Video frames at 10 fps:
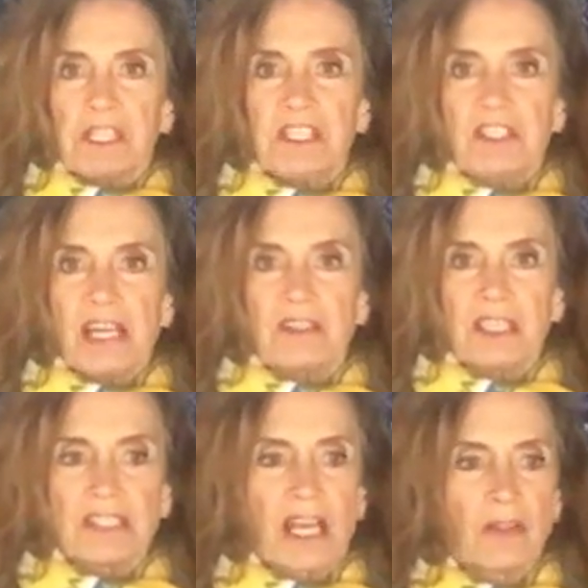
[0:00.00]
He's had
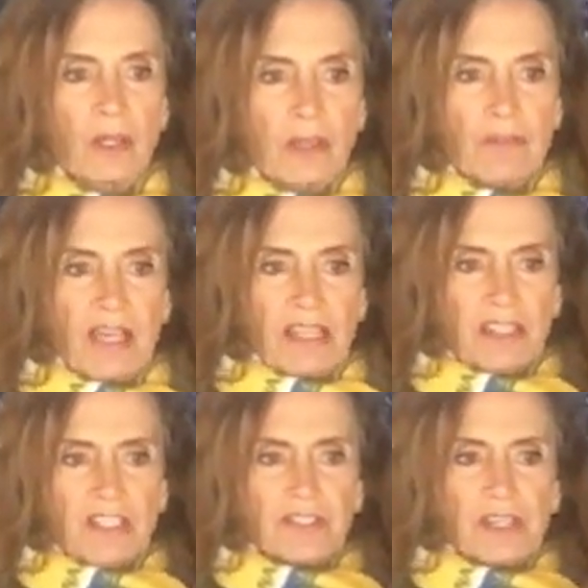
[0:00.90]
these. How long have you had
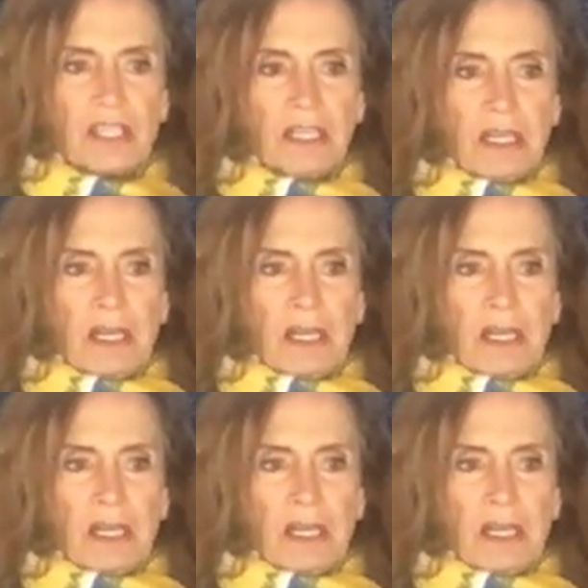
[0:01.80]
these, John?